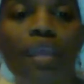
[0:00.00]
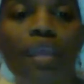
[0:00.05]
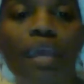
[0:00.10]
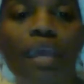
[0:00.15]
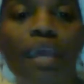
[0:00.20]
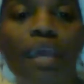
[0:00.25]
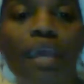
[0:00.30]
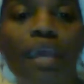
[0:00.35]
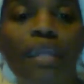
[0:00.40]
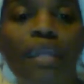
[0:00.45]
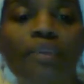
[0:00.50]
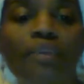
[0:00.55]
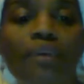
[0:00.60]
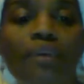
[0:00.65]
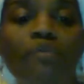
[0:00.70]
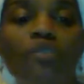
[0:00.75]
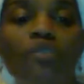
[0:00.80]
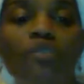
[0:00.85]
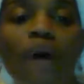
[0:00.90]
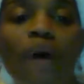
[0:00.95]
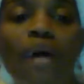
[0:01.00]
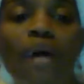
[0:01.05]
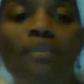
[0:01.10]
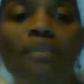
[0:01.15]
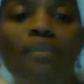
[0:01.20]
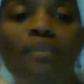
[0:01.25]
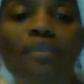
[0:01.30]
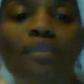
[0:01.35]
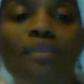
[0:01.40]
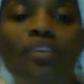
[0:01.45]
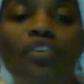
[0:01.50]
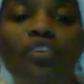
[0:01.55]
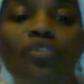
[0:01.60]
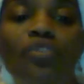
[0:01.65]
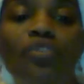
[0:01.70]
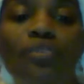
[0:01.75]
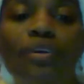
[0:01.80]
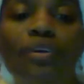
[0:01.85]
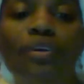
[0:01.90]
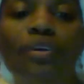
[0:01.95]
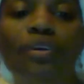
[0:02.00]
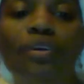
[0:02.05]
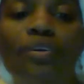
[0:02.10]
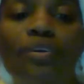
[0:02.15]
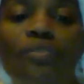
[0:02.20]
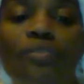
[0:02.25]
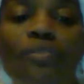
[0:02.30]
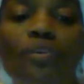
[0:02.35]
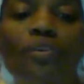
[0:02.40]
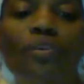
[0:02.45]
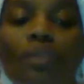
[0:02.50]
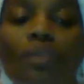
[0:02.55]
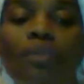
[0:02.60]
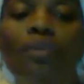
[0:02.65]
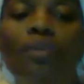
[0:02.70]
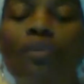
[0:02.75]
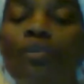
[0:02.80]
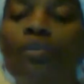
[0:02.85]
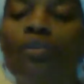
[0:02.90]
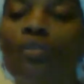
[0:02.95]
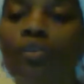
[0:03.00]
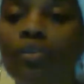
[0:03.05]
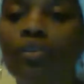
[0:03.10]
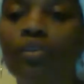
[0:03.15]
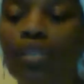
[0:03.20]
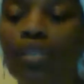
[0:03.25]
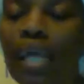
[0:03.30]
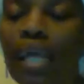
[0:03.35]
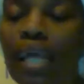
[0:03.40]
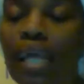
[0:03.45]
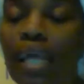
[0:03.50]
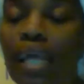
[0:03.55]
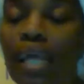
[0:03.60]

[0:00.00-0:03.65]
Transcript: And as they respond to these triggers, they